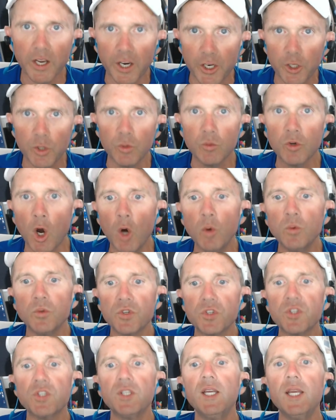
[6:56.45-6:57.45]
You don't
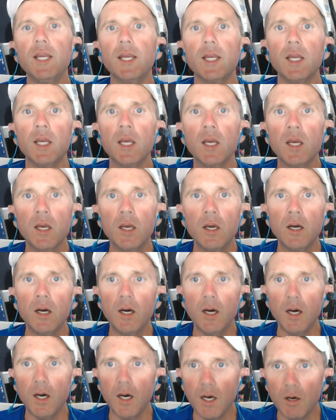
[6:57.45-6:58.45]
see
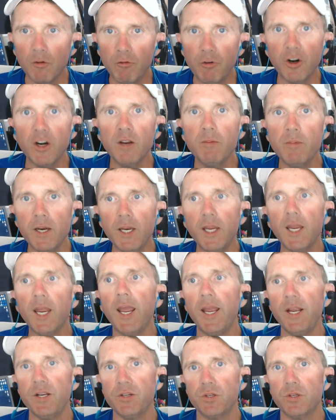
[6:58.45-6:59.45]
very many
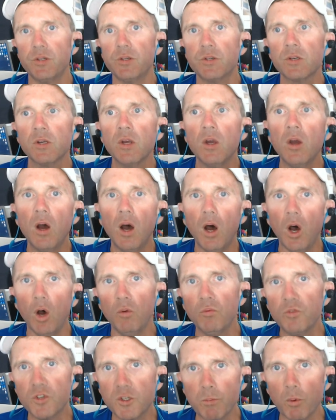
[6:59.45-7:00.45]
cases of
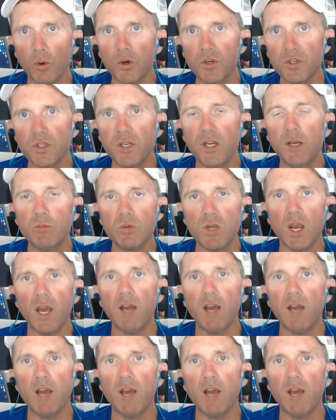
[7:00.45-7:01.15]
sports teams having